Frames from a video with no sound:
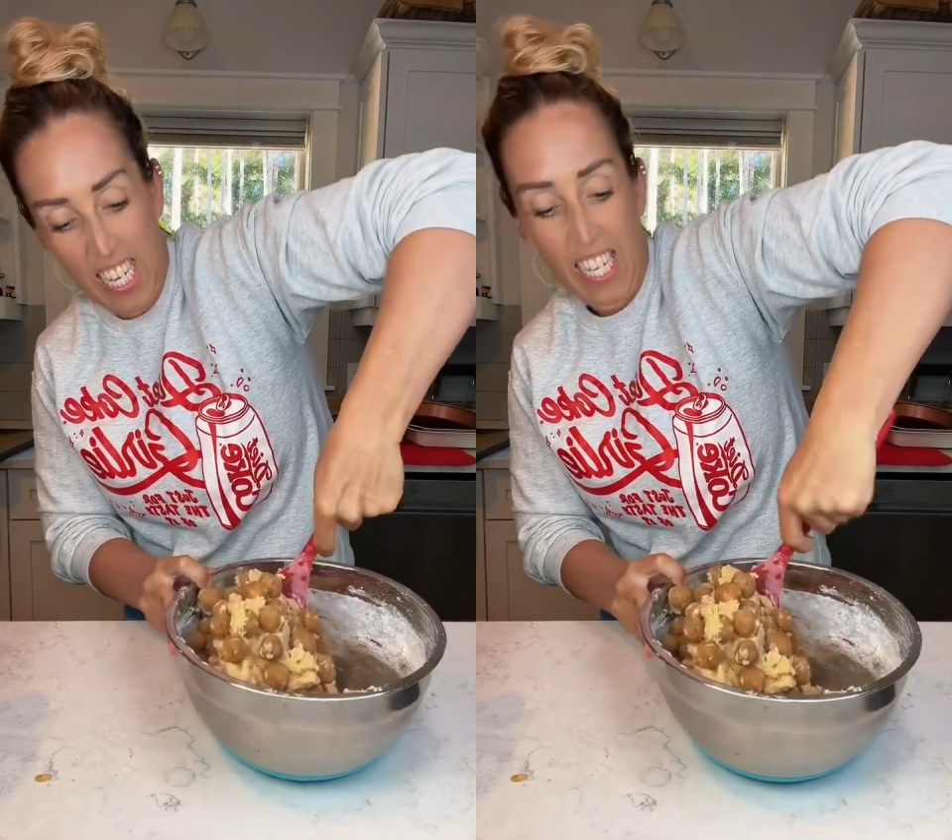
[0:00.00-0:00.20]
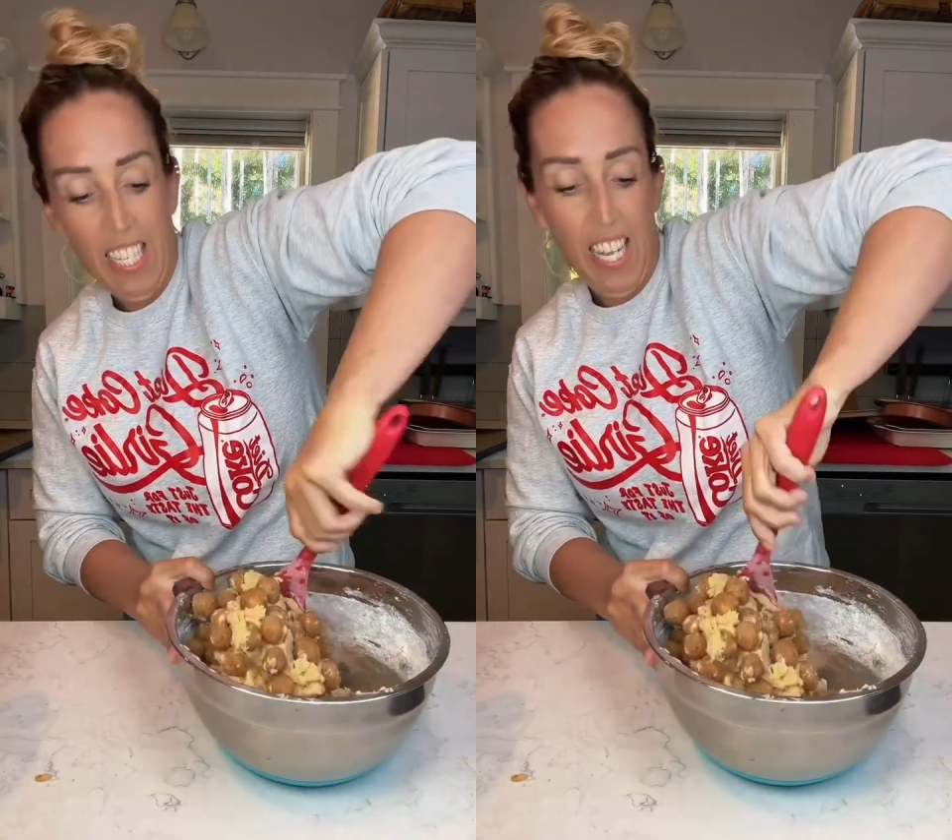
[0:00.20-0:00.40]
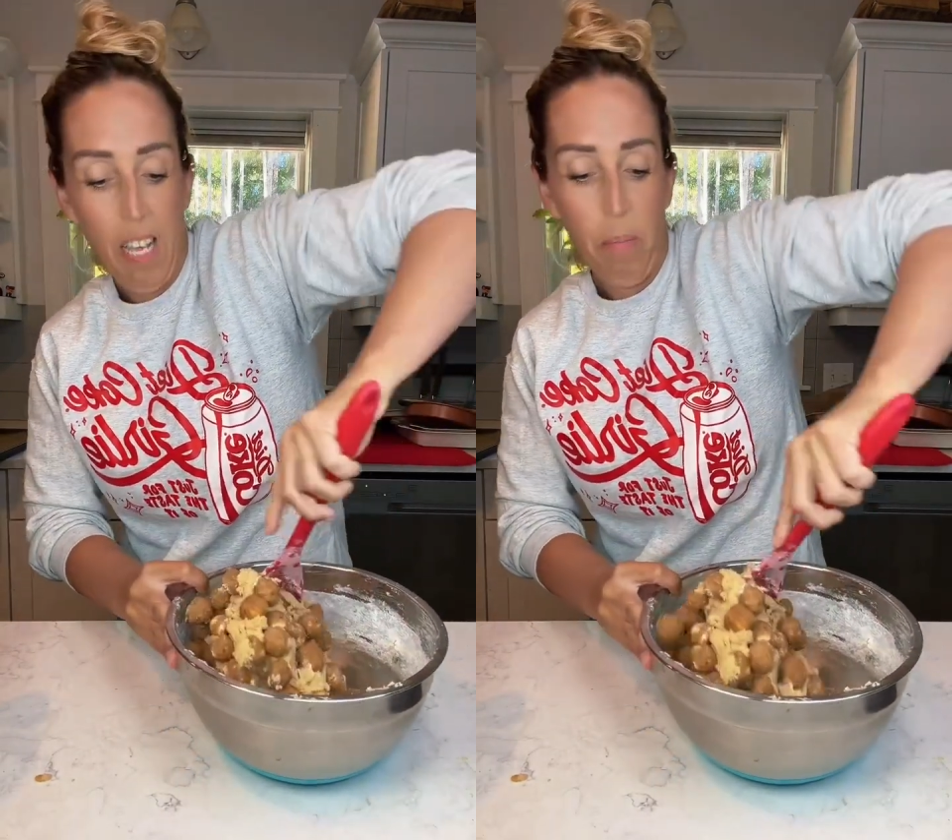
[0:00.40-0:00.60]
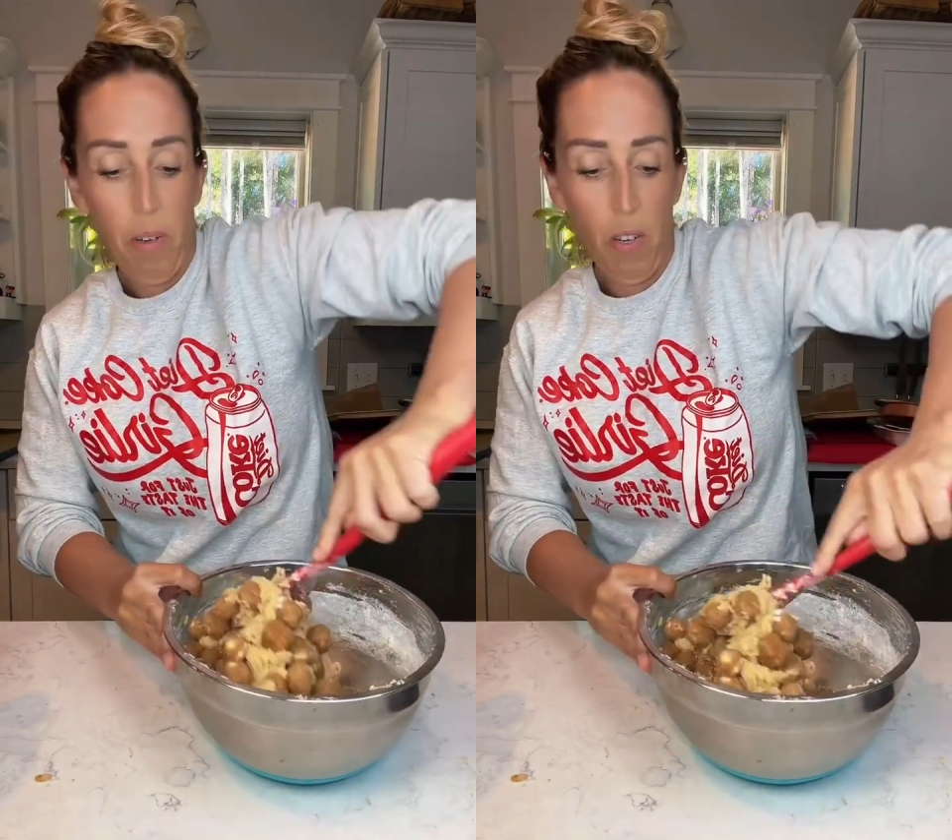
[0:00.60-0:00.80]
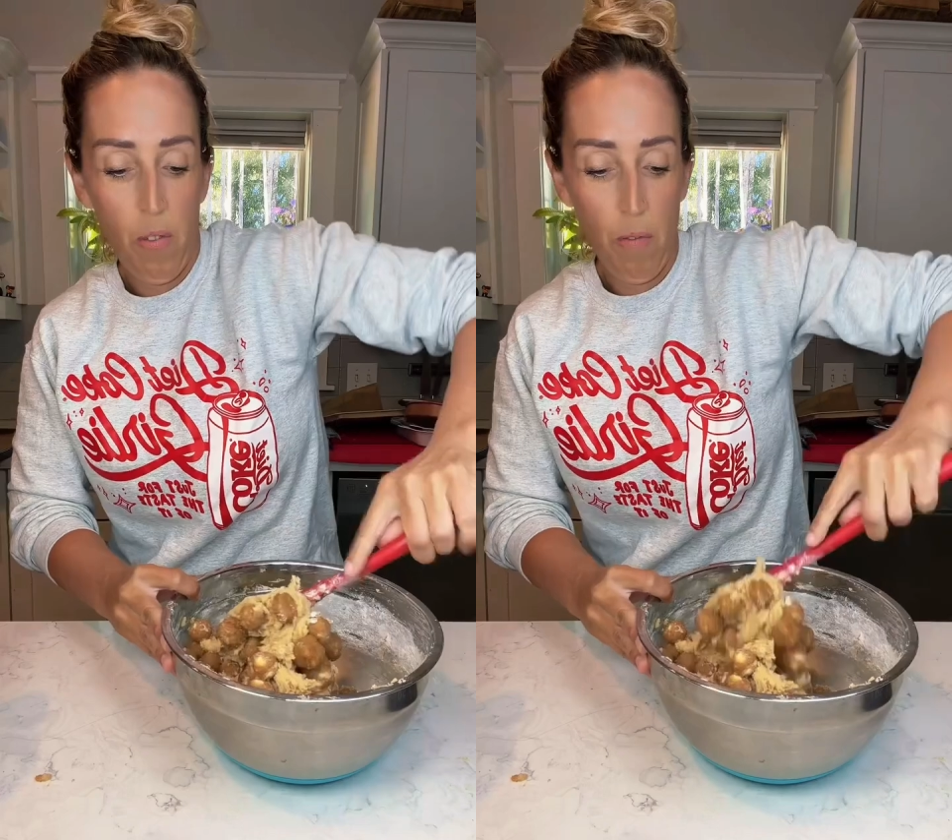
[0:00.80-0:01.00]

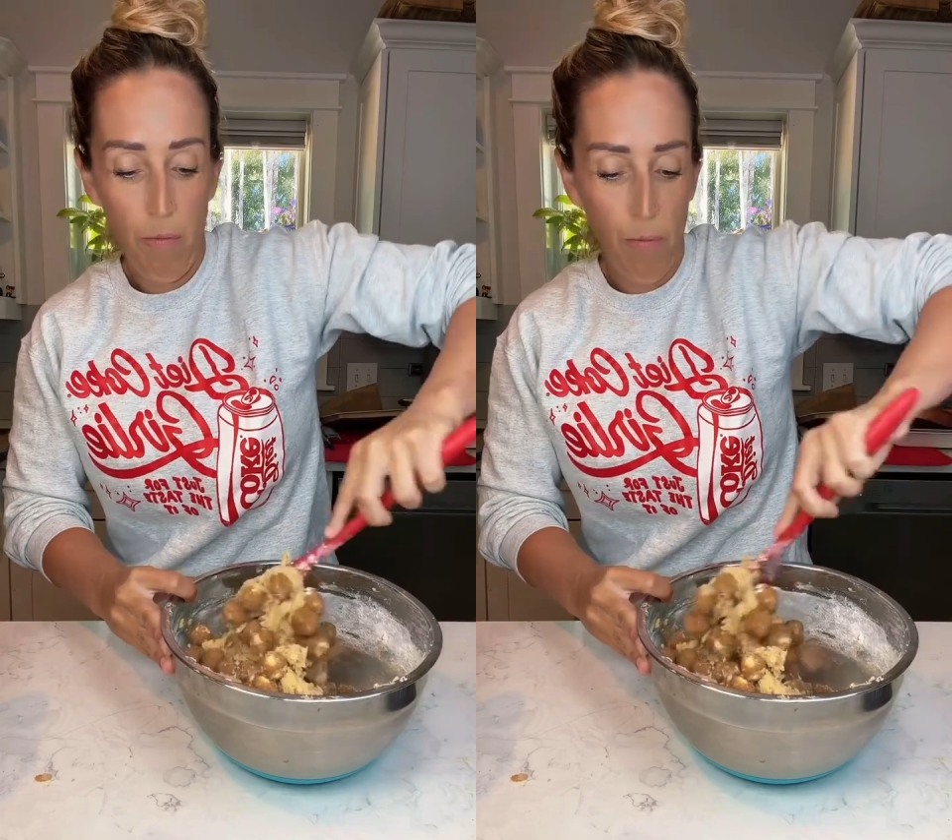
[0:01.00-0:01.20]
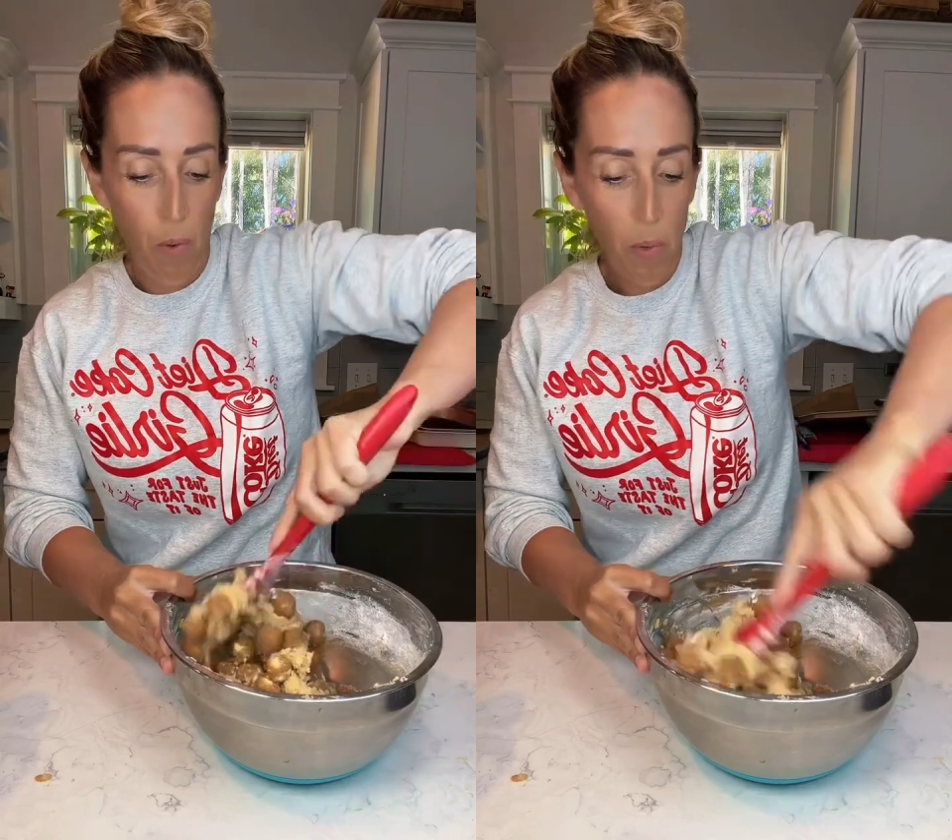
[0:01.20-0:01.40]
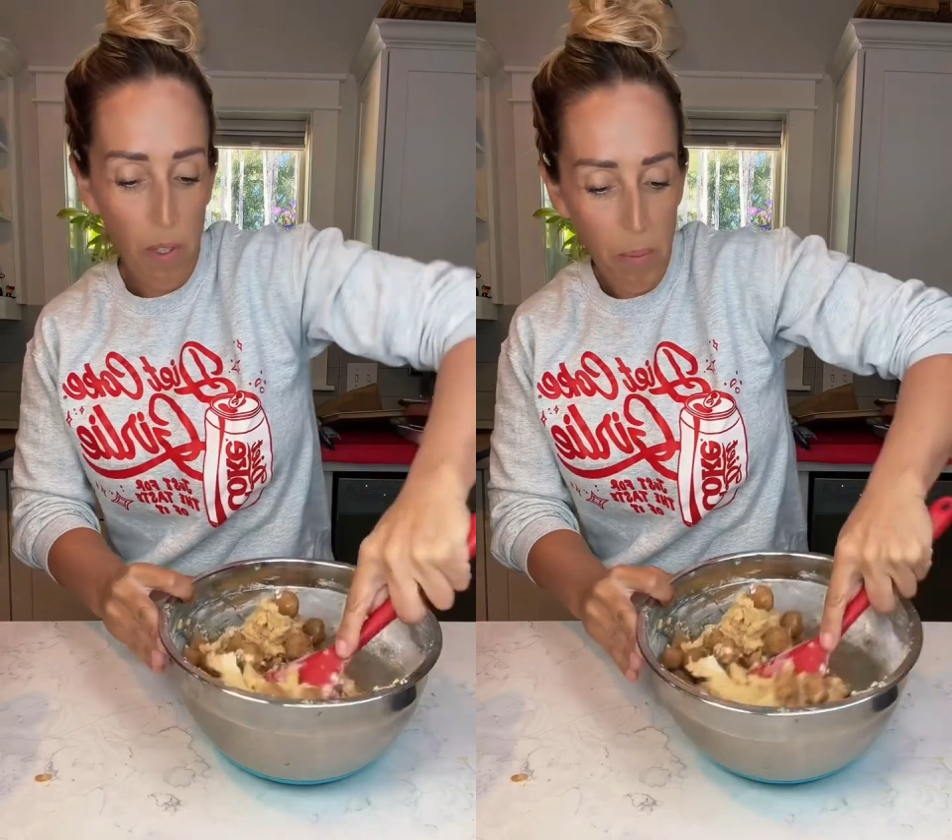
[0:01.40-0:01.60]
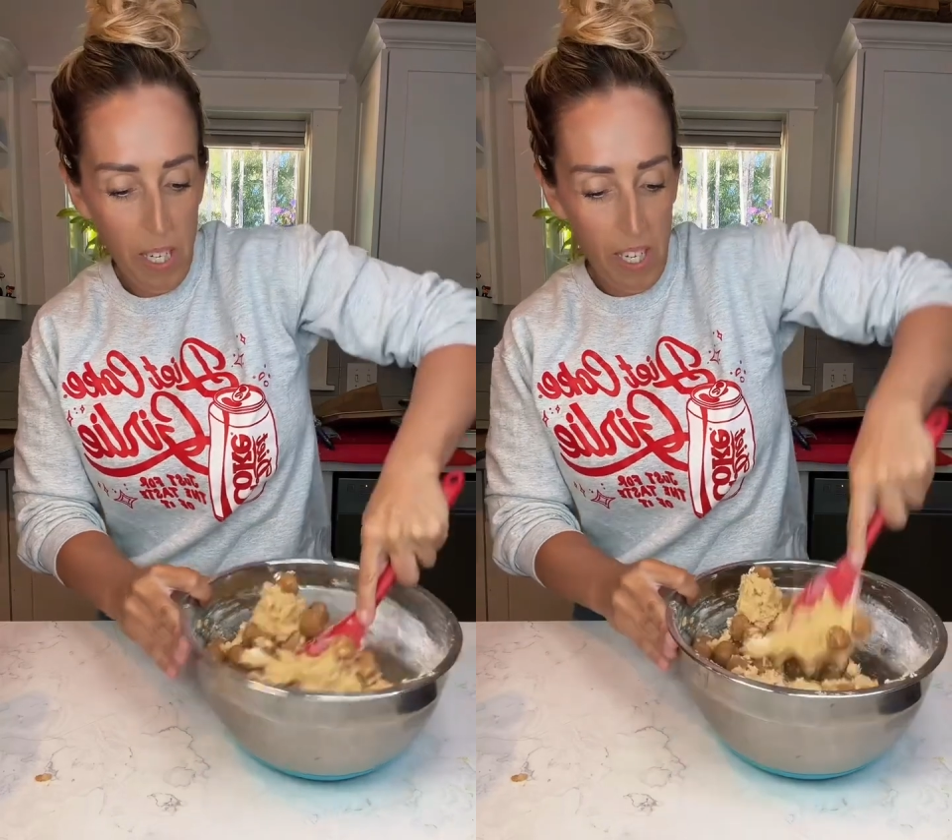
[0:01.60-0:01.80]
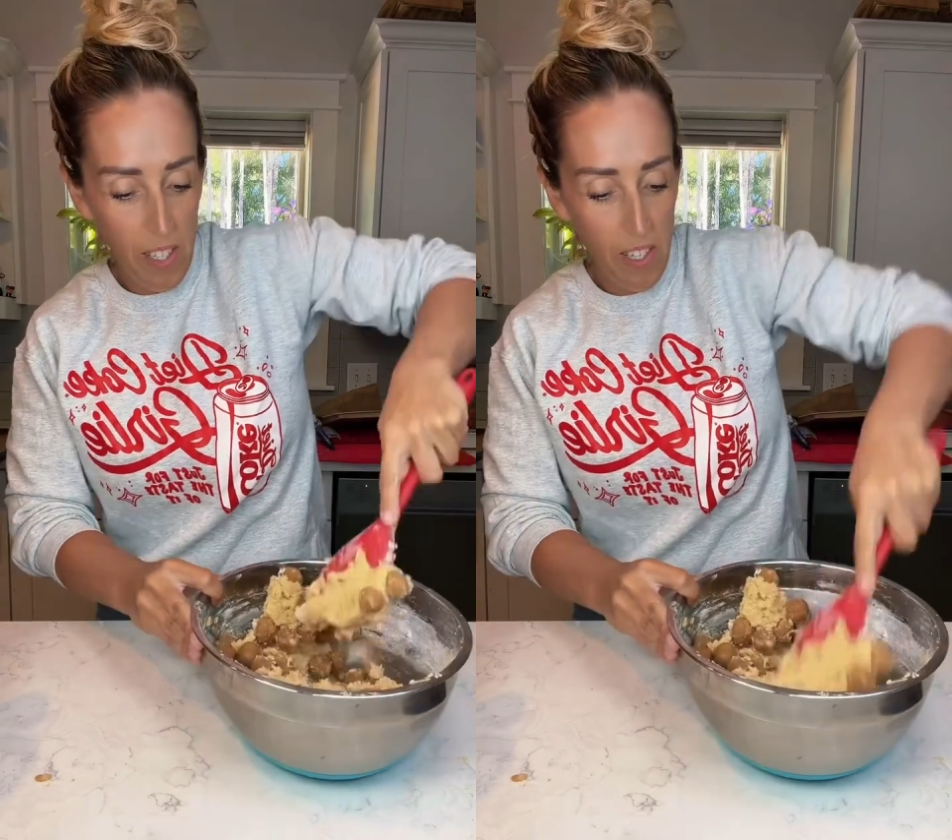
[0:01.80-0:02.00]
attempt to fold them
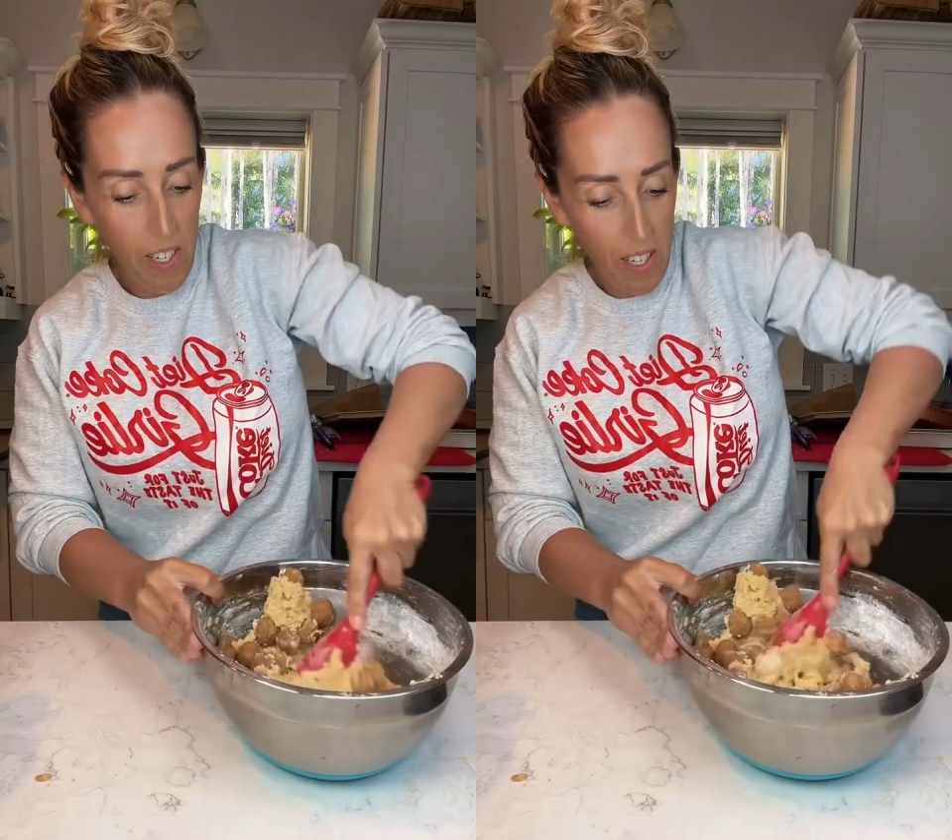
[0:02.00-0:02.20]
in here.